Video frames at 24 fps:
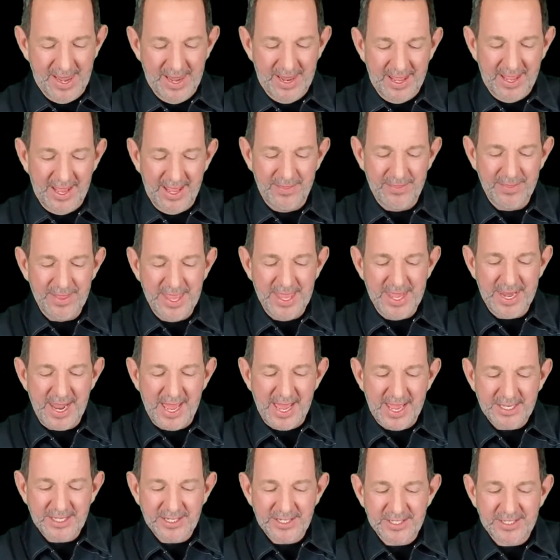And then I
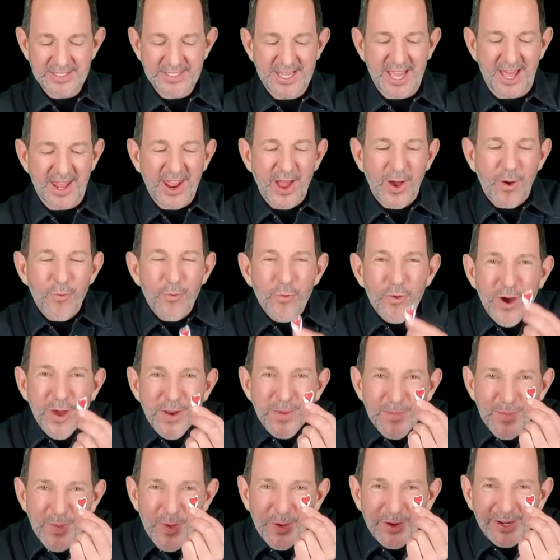just cut out one
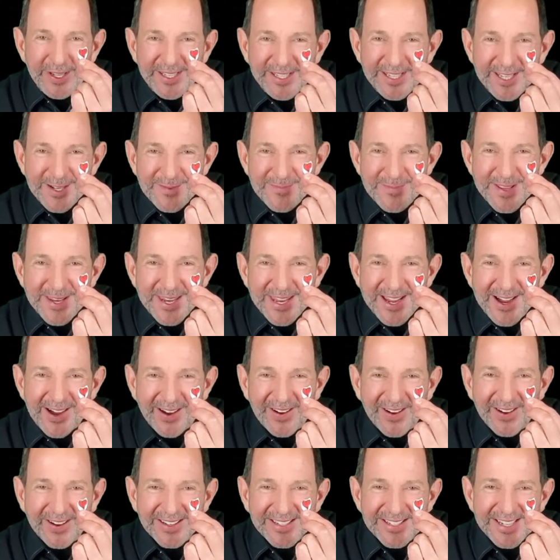more little bitty
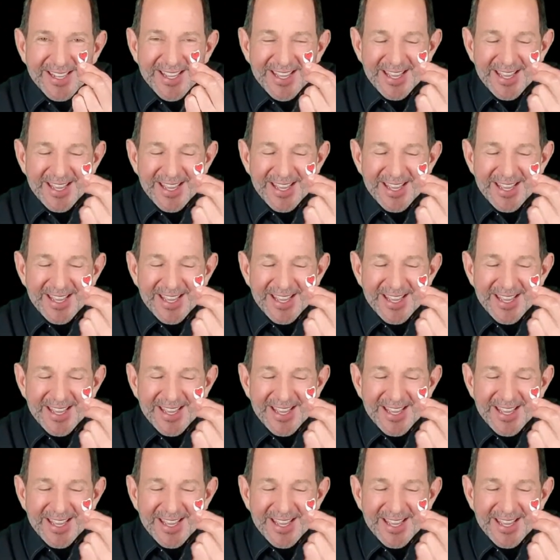heart.